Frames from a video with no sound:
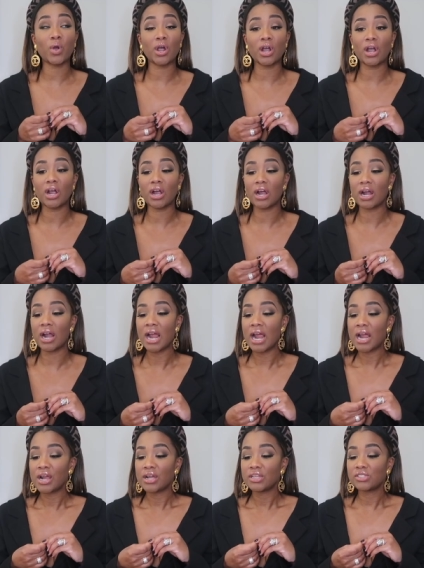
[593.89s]
were,
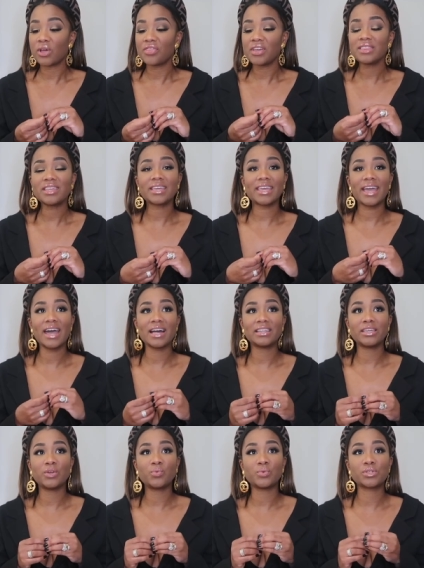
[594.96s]
so I think the
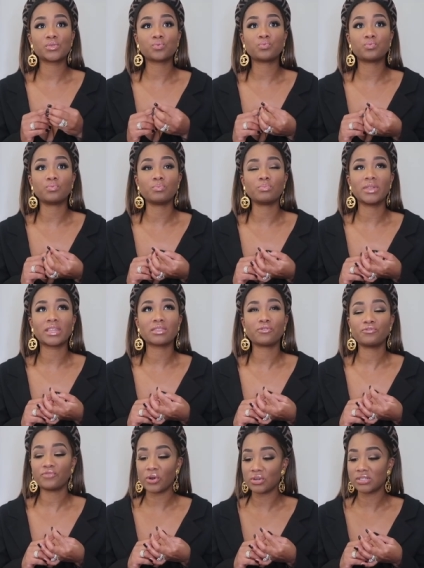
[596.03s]
Kelly was like the
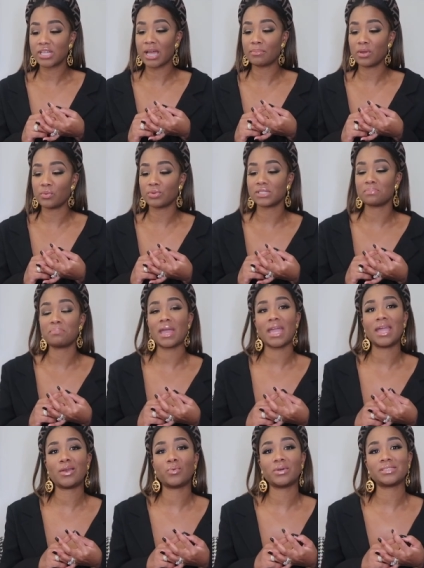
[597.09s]
first time it was
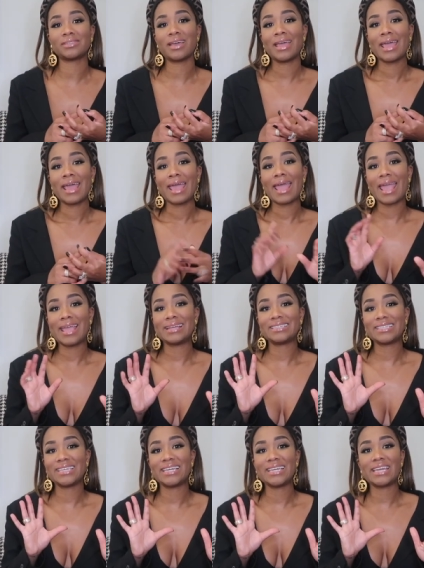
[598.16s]
made was
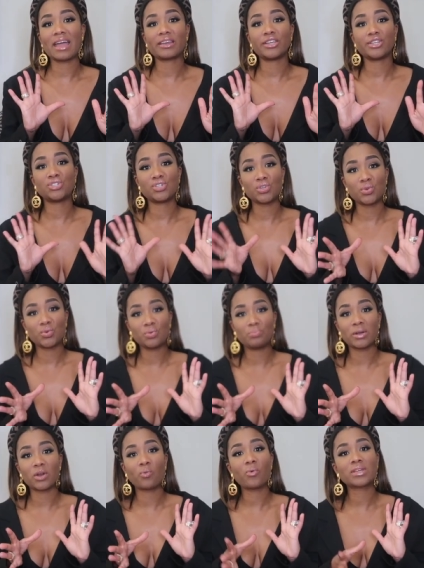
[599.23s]
1892,
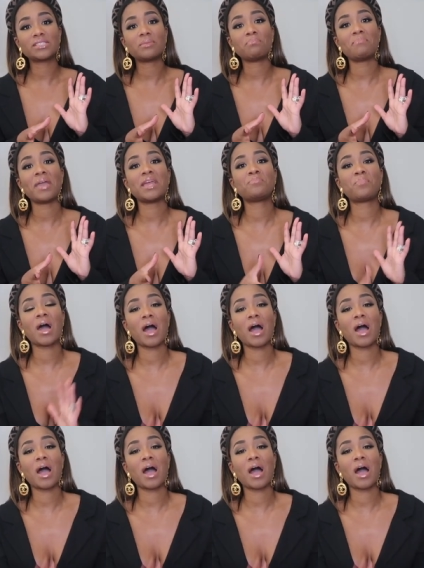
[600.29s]
but it wasn't made